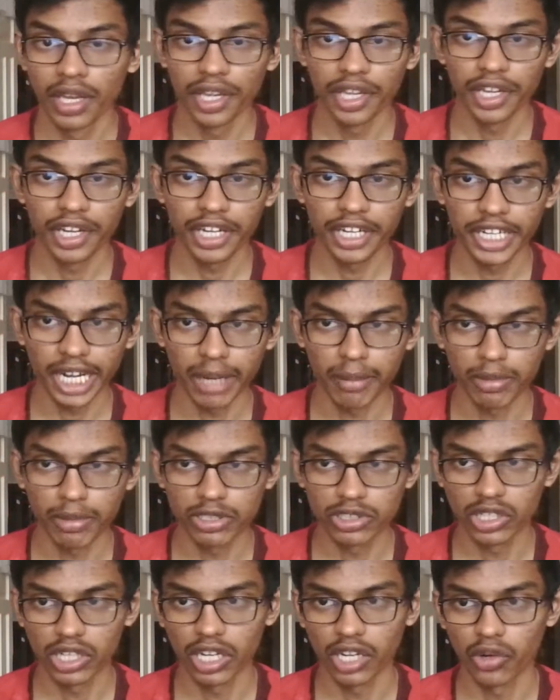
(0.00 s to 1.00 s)

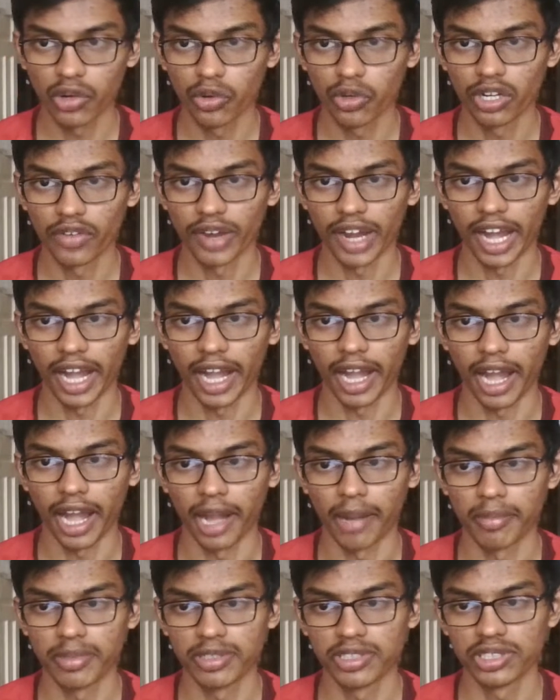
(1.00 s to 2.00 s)
Intramuscular route of
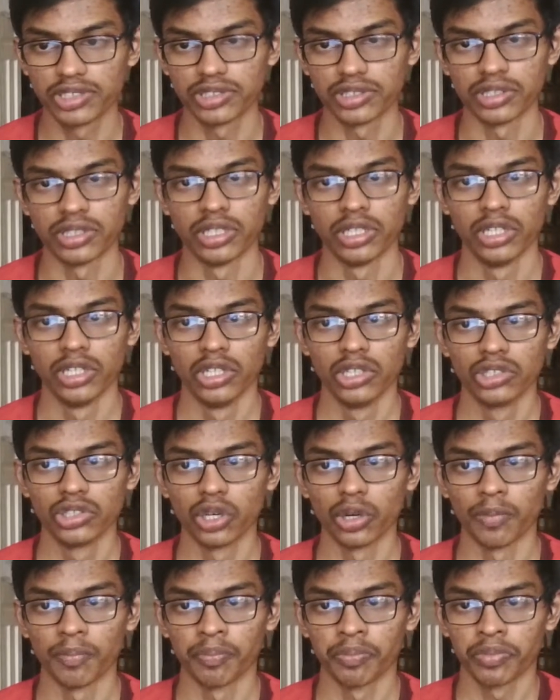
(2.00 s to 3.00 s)
administration.
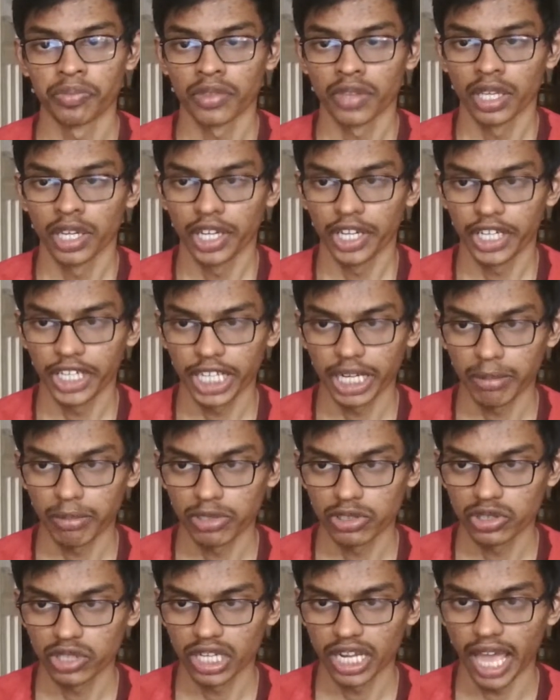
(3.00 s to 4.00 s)
So,
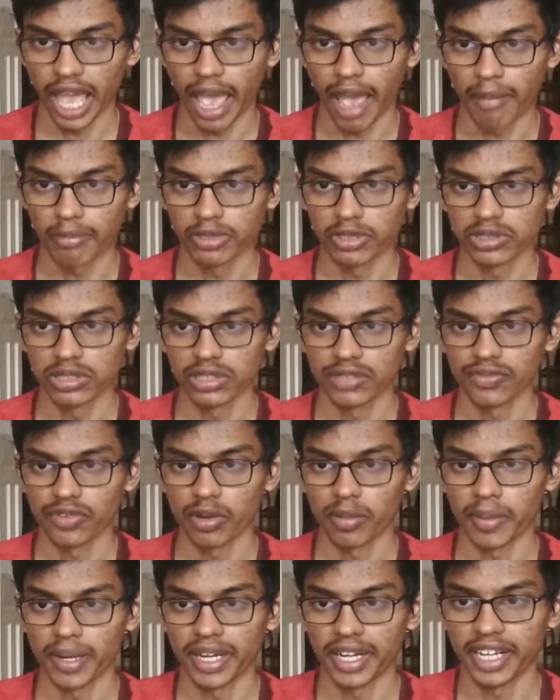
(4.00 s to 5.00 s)
intramuscular absorption
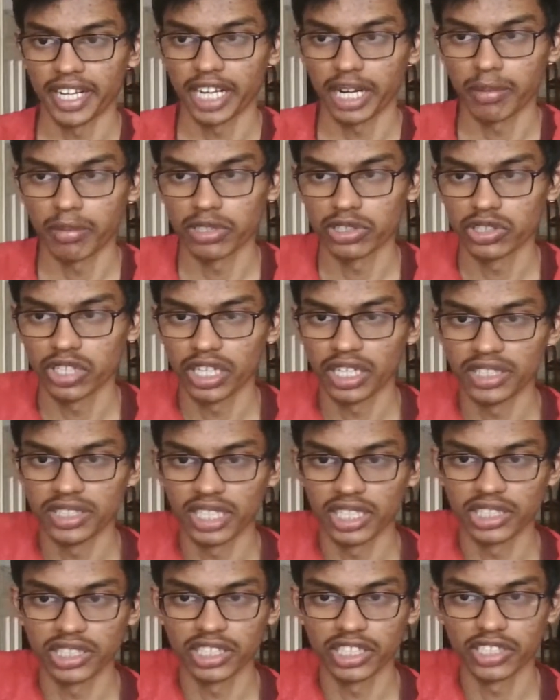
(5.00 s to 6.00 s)
from an intramuscular
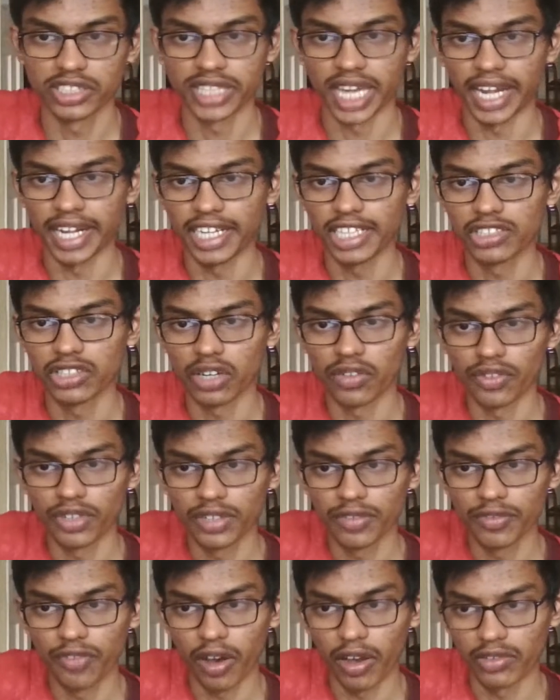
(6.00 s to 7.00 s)
injection site is
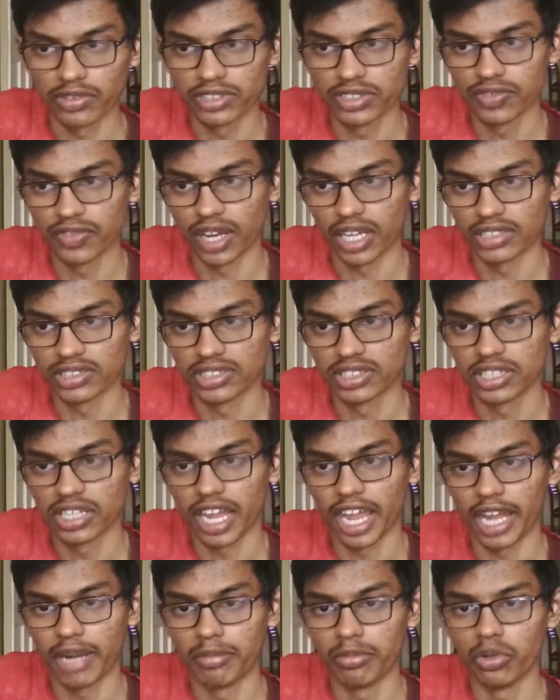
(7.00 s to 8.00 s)
often faster
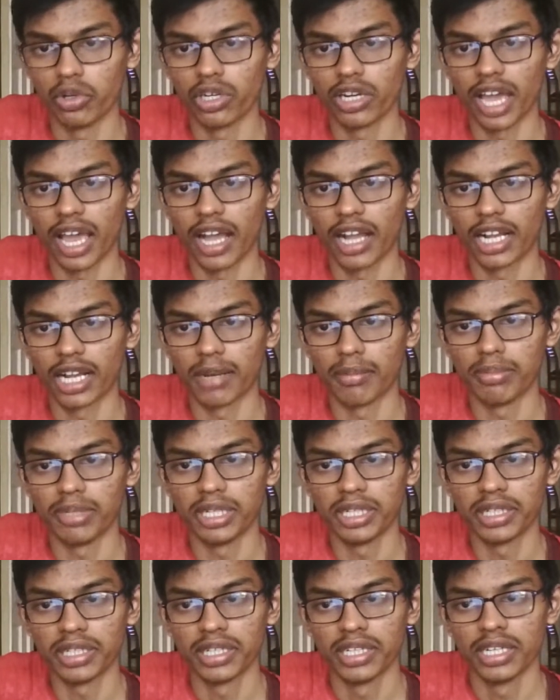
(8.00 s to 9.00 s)
and more
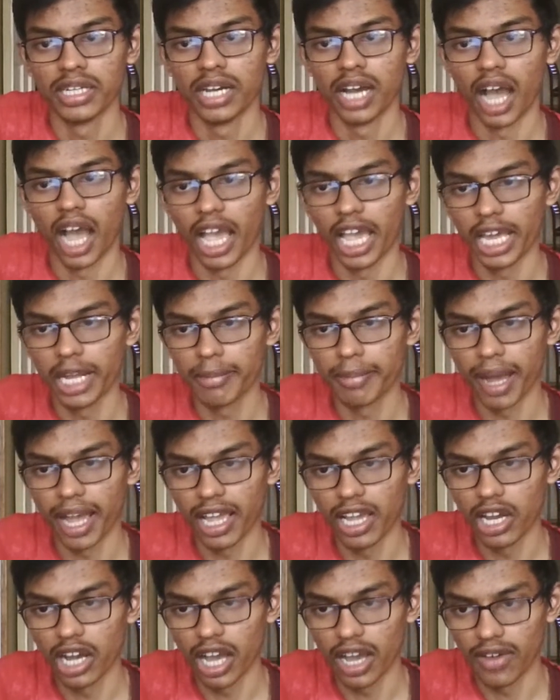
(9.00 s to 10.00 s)
complete, higher
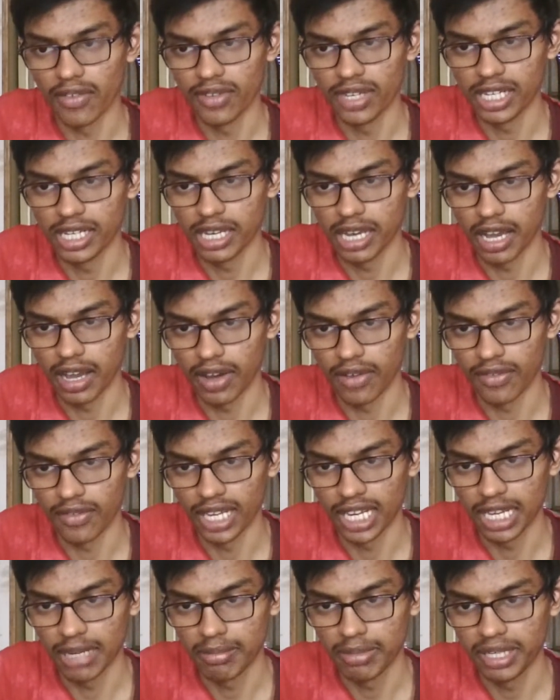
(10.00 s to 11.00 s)

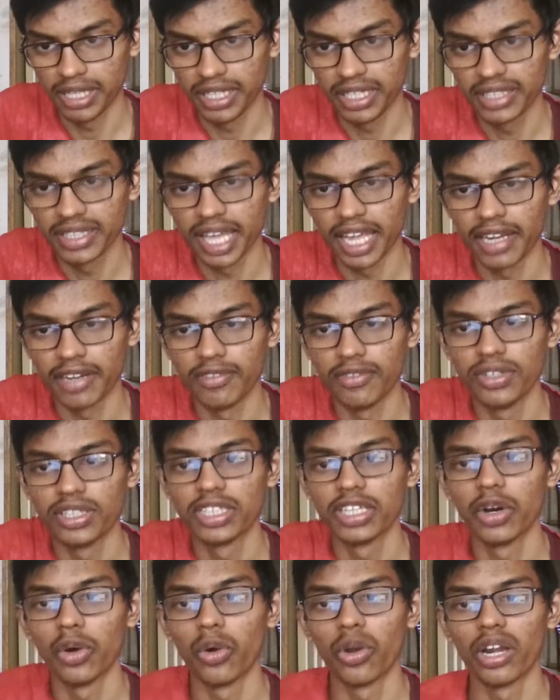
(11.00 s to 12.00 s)
bioavailability than with
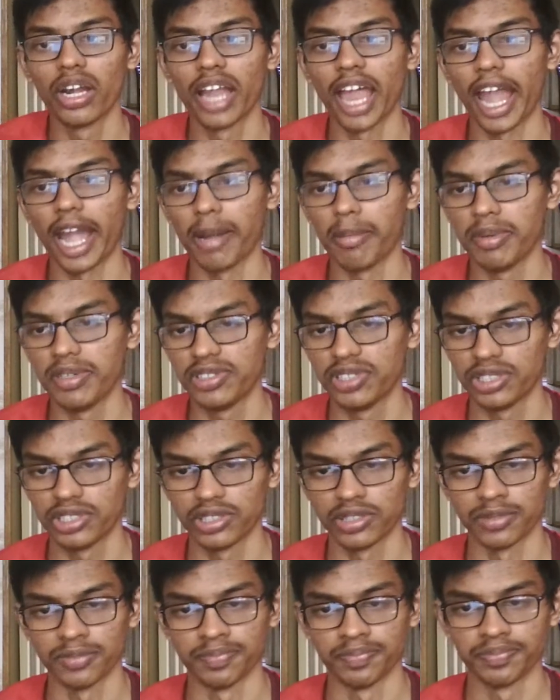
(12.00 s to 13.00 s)
the oral administration.